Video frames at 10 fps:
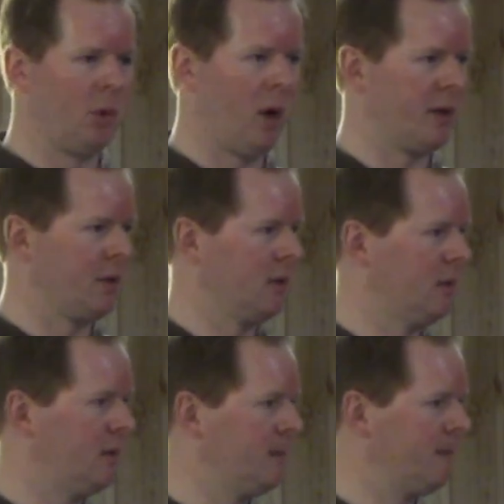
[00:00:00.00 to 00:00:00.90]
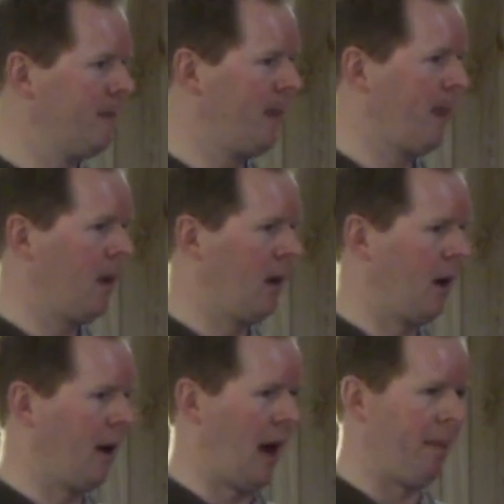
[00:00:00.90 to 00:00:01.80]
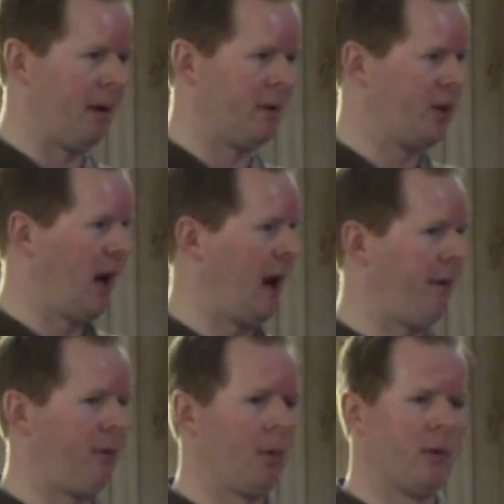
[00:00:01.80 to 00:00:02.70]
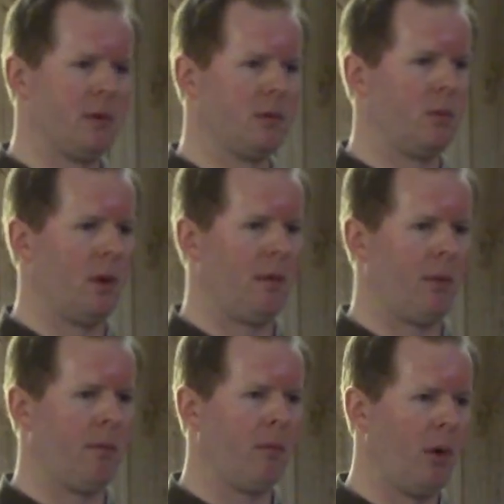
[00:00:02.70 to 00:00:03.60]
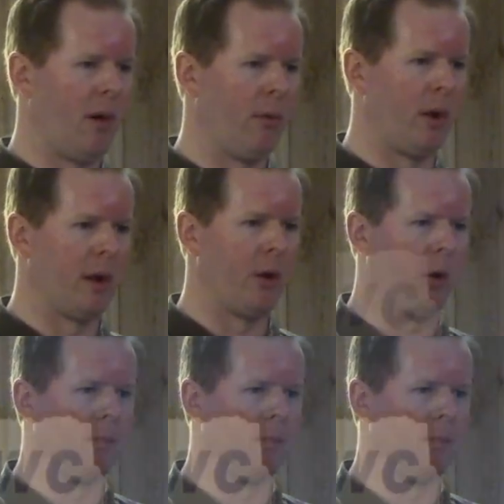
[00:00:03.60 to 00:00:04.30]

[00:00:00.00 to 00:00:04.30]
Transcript: questions, uh, happy to chat afterwards, whatever, whatever we can.